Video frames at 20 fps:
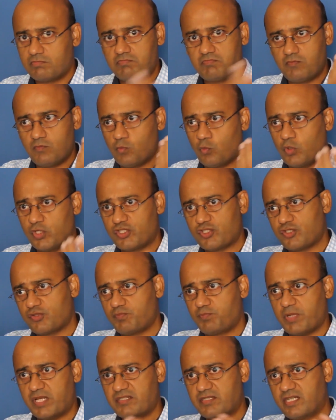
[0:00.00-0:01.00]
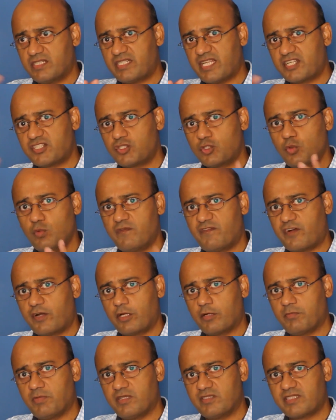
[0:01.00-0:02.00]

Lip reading: which basically takes 2 variables